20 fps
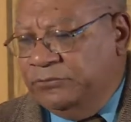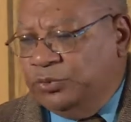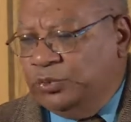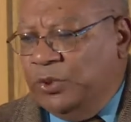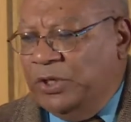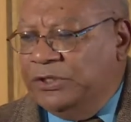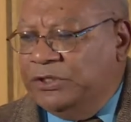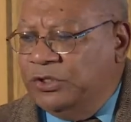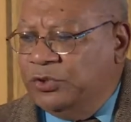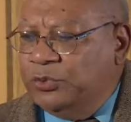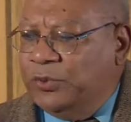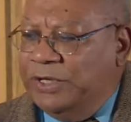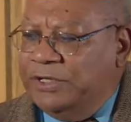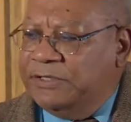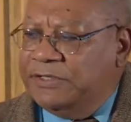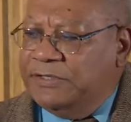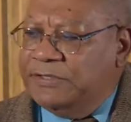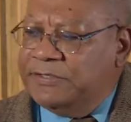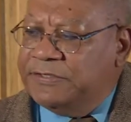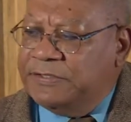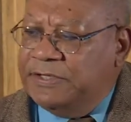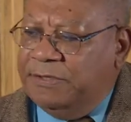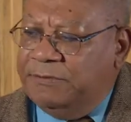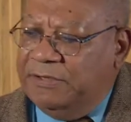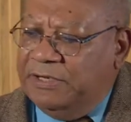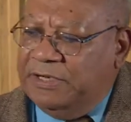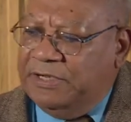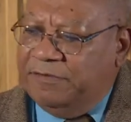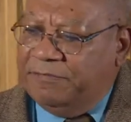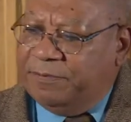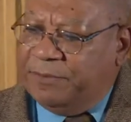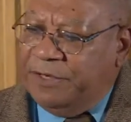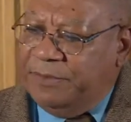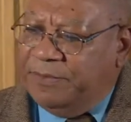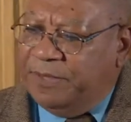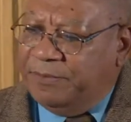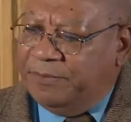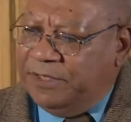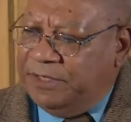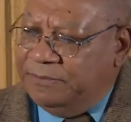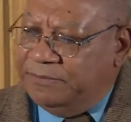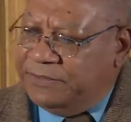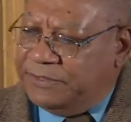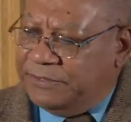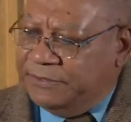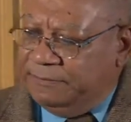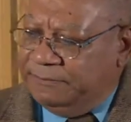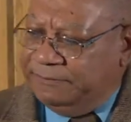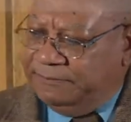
2020s, they will have premium rums.